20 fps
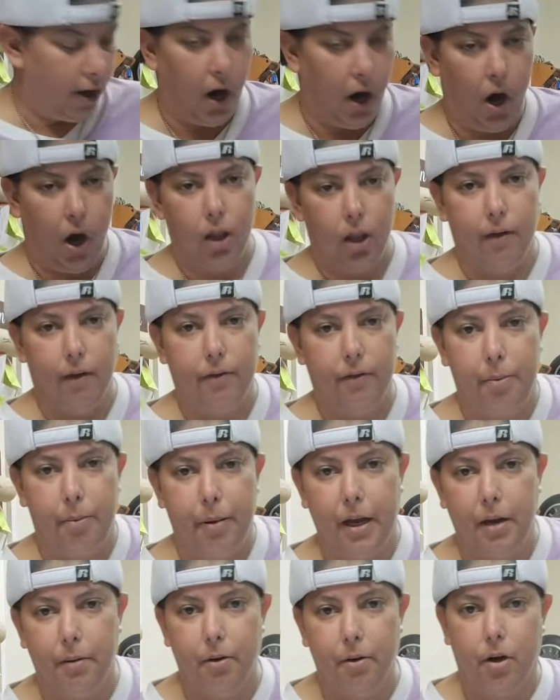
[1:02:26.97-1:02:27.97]
all of the
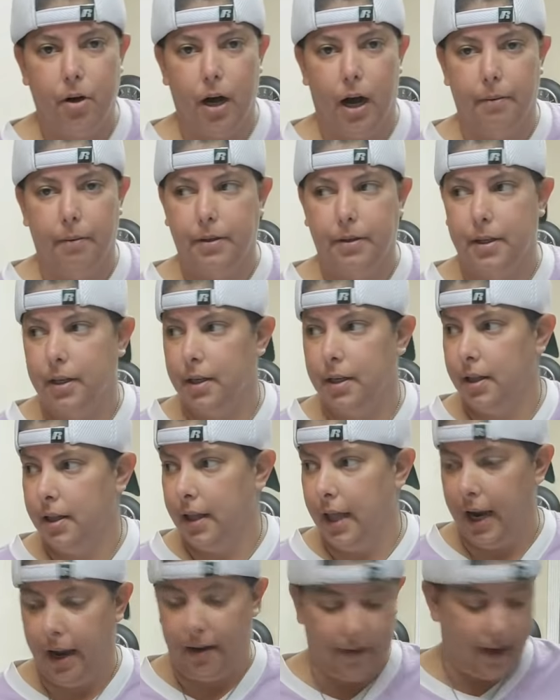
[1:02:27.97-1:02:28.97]
peekaboo cups
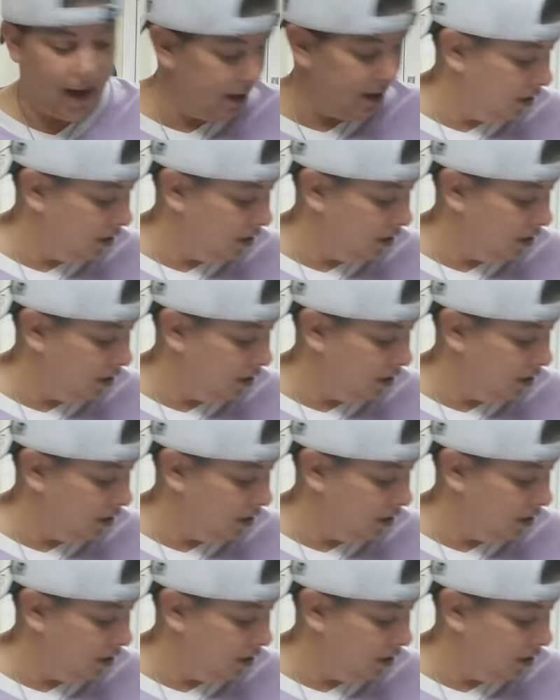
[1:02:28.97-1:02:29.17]
that I've had